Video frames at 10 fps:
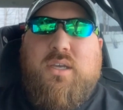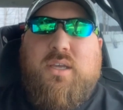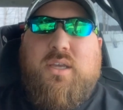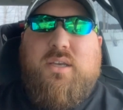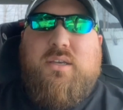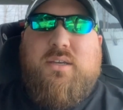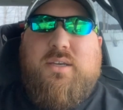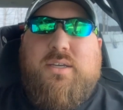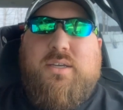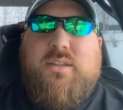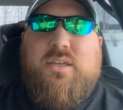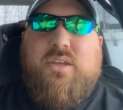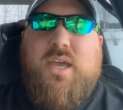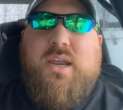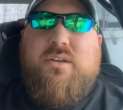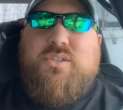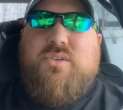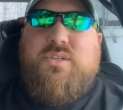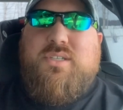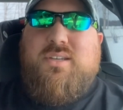And then you got
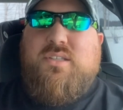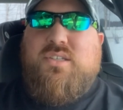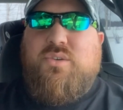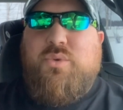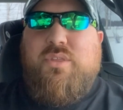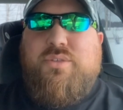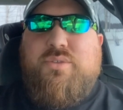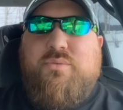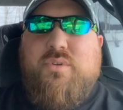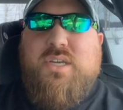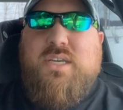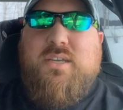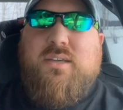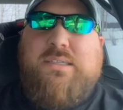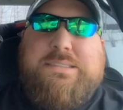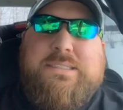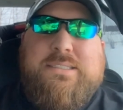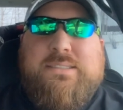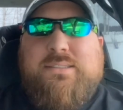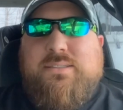Arizona sitting at 2-3.
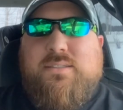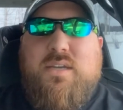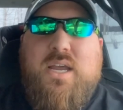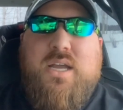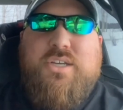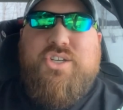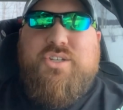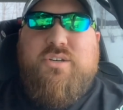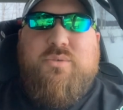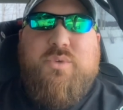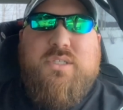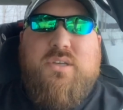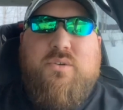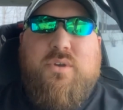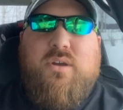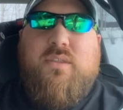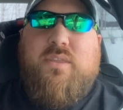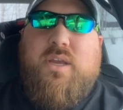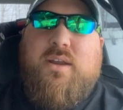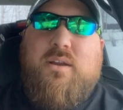Not sure what's going
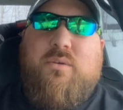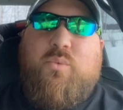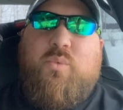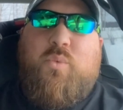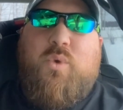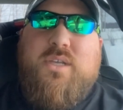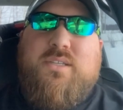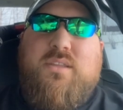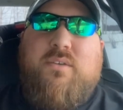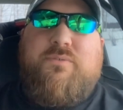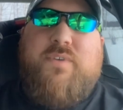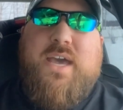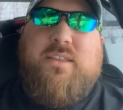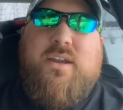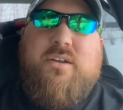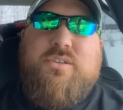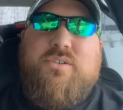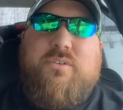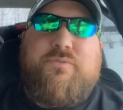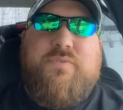on there. Was it the fact that
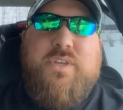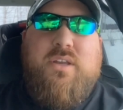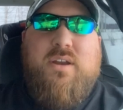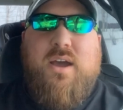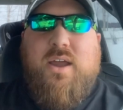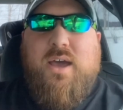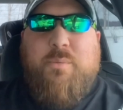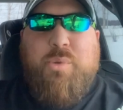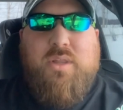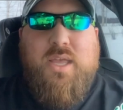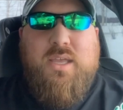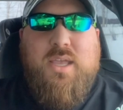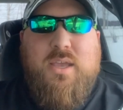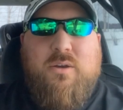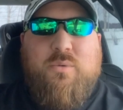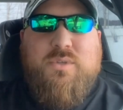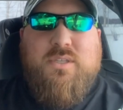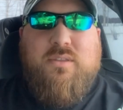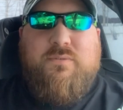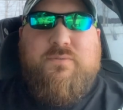Arizona figured out how to play again, or
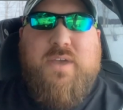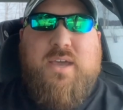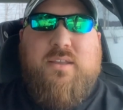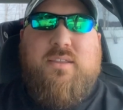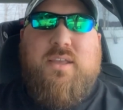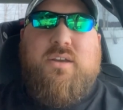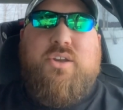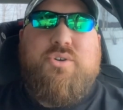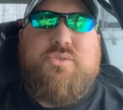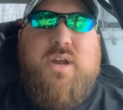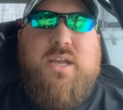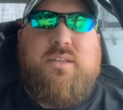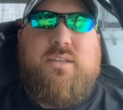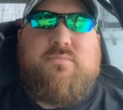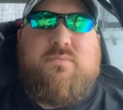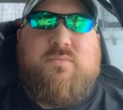was it the fact that Coach Riley